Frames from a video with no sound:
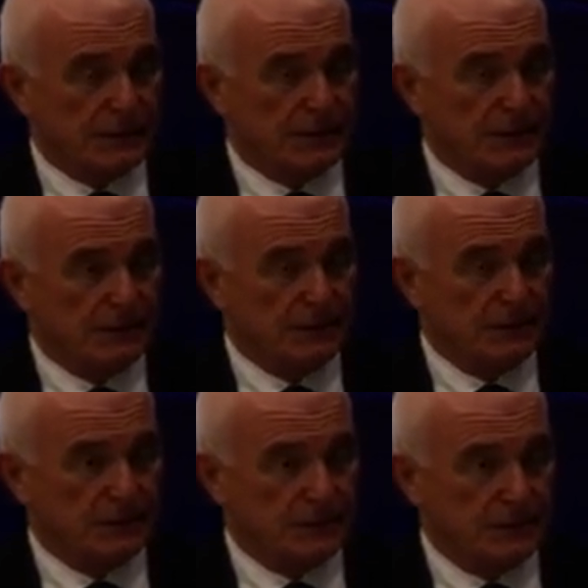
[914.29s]

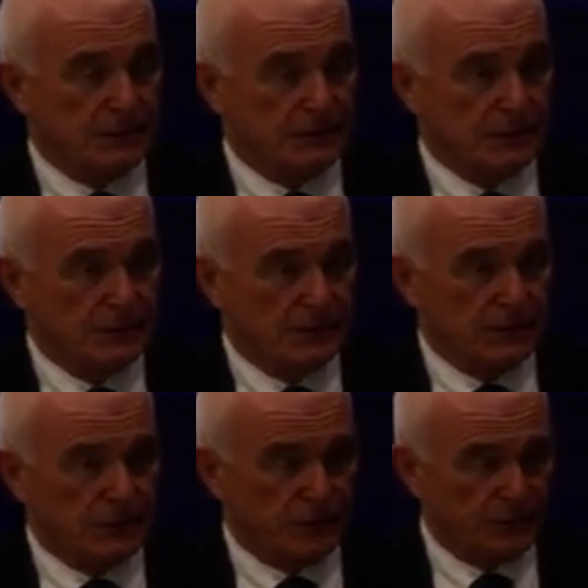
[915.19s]
into
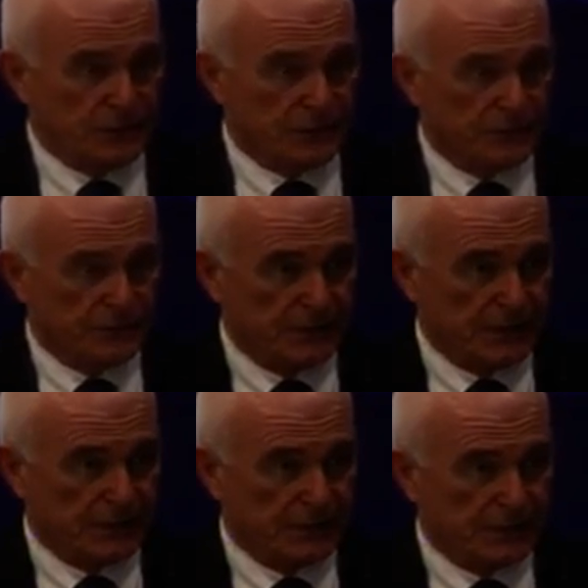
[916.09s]
the official
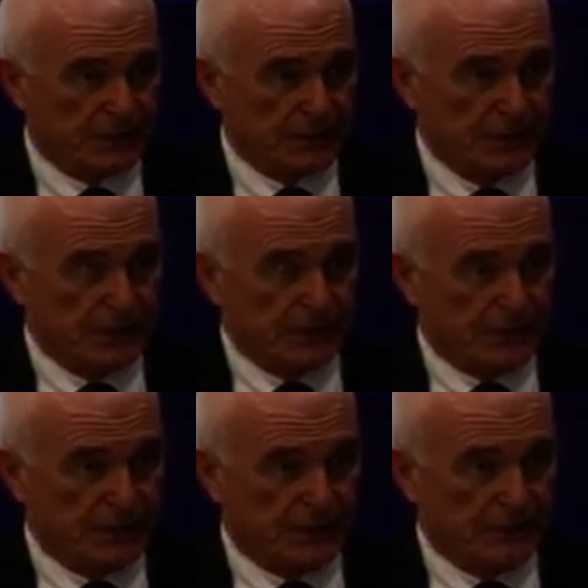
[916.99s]
spheres,
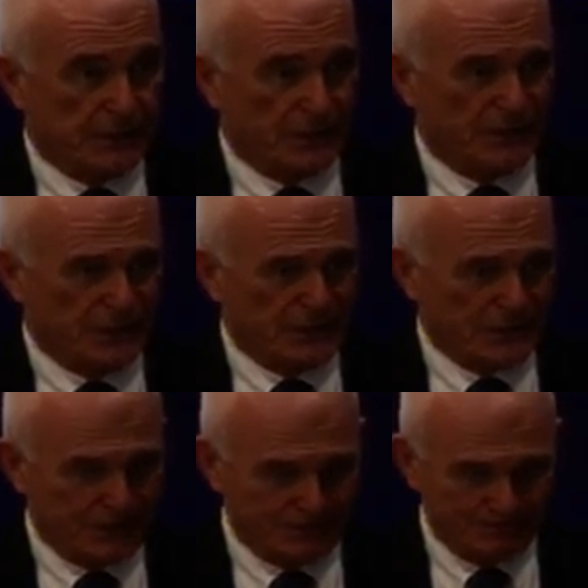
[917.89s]

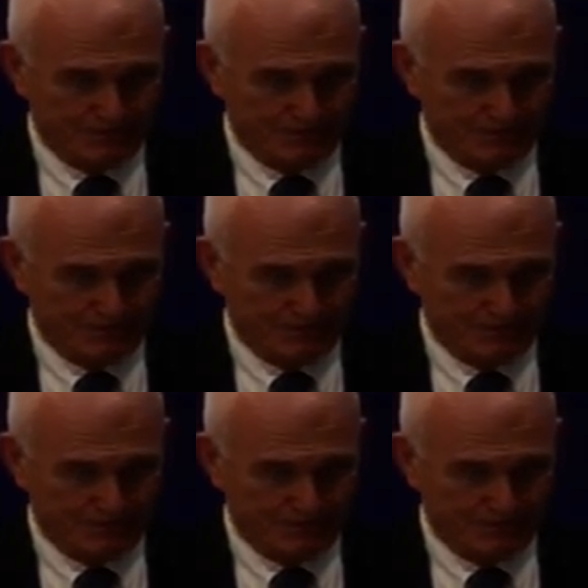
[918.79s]
official